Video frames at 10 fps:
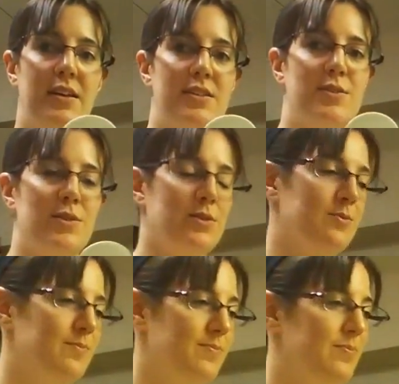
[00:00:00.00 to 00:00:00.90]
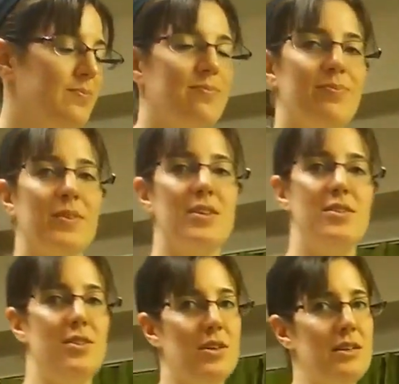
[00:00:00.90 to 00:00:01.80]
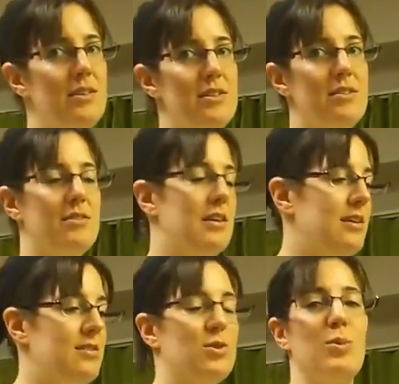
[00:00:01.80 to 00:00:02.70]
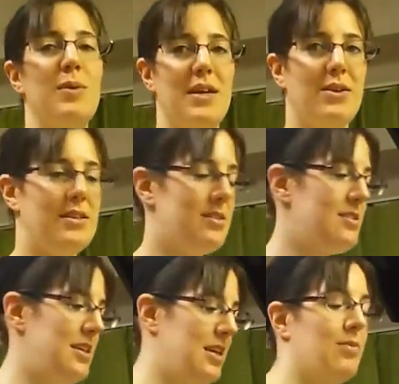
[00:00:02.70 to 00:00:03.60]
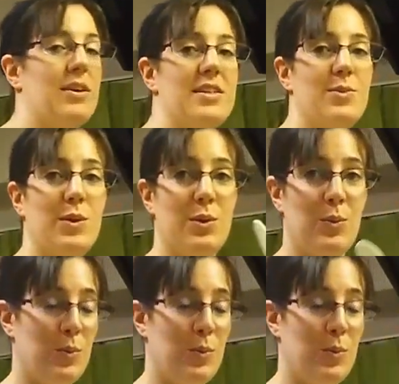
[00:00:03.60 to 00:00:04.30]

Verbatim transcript: So, because you can't just like scoop it out, it's a sticky rice. So we gotta